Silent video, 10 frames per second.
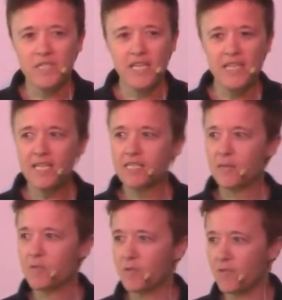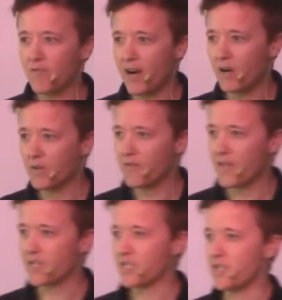which I think is some sort of viral
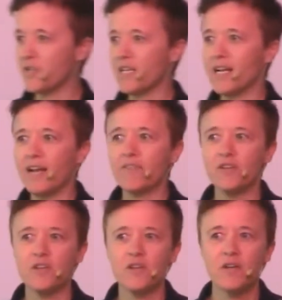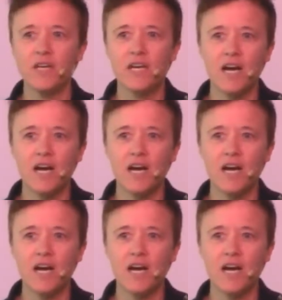infection you get after you